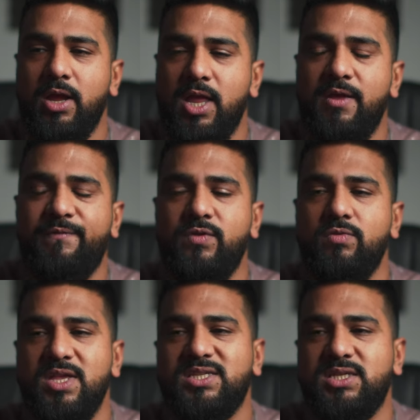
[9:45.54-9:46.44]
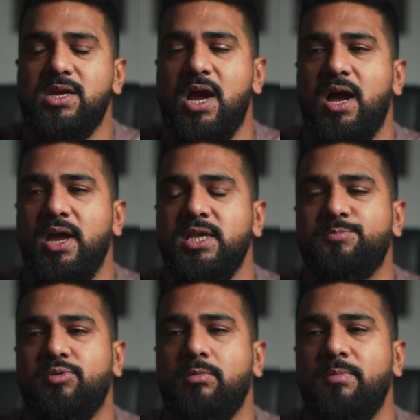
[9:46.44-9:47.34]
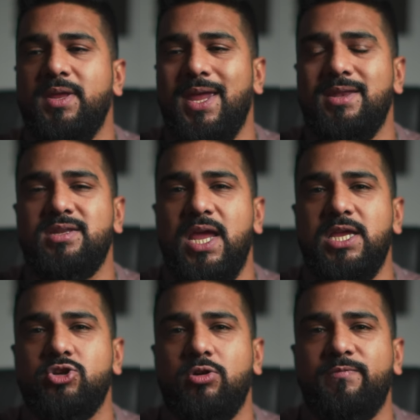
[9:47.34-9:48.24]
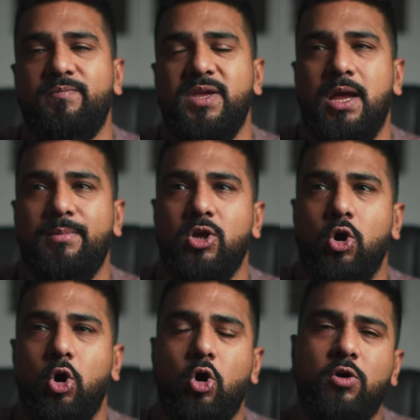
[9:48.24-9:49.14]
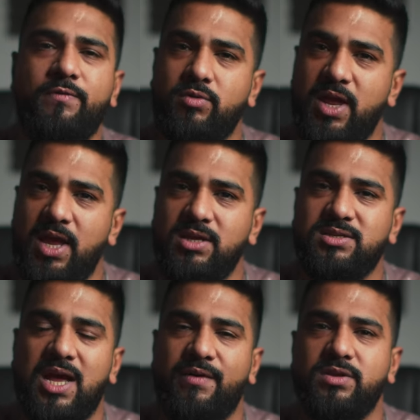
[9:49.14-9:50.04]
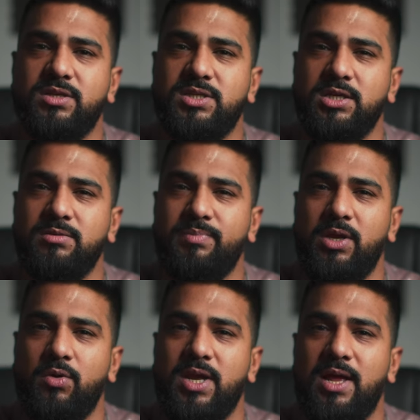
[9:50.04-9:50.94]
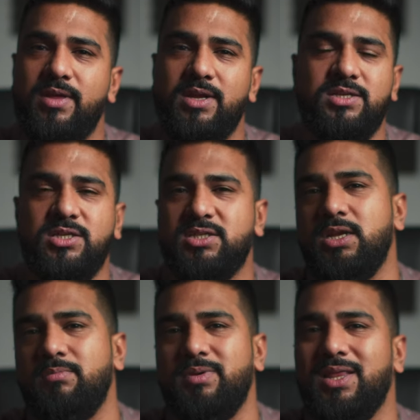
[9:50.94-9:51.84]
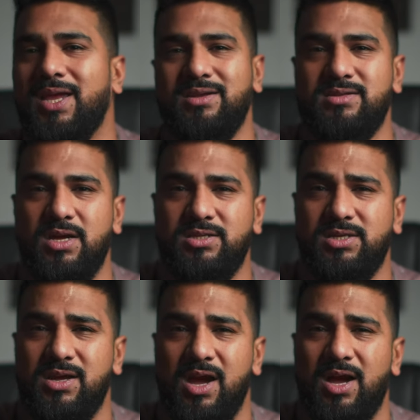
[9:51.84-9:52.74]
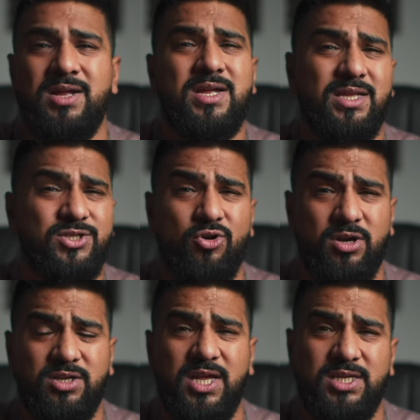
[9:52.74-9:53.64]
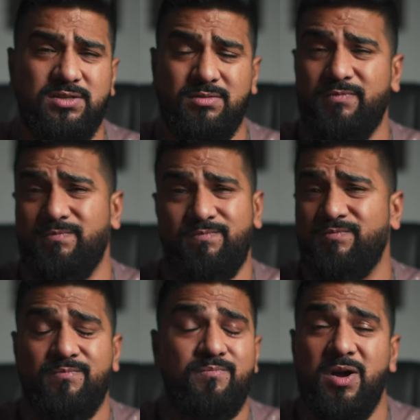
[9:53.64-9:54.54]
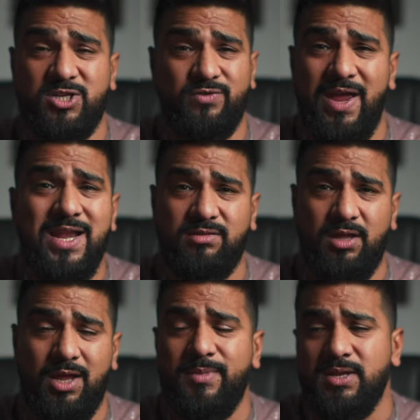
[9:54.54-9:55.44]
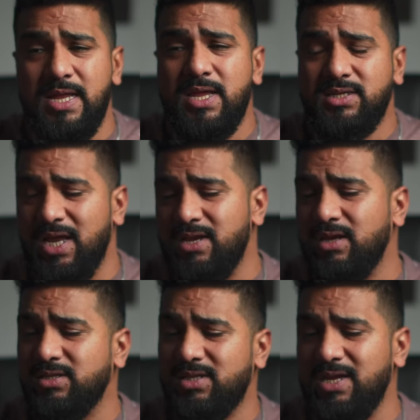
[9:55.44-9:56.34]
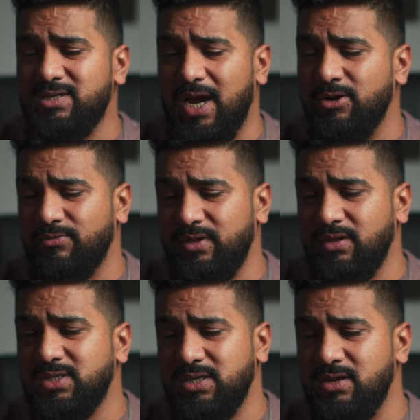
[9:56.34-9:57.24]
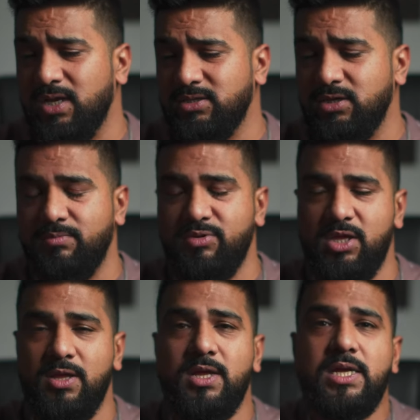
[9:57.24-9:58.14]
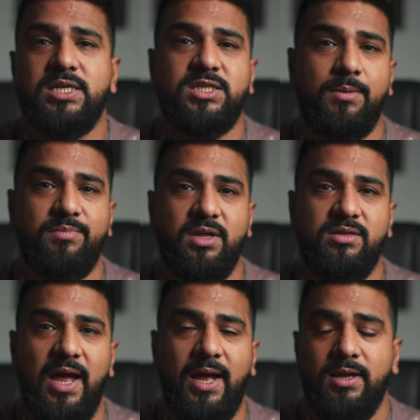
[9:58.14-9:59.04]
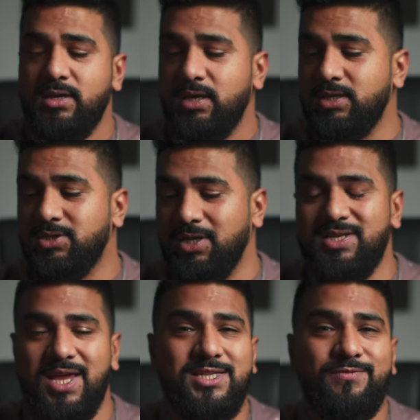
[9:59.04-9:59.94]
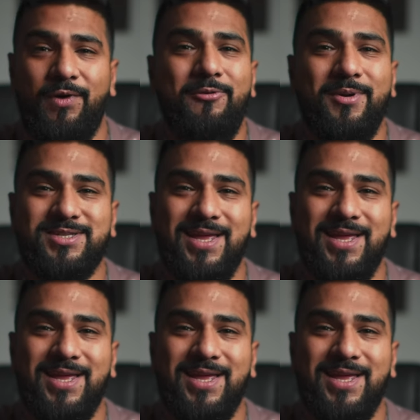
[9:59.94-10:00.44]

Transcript: if this cigar is probably in danger of becoming overaged after a certain period and then it's just going to be like a dud cigar that's not going to taste much of anything. I mean, 10 years later, I don't think this cigar is going to be something that is going to taste very much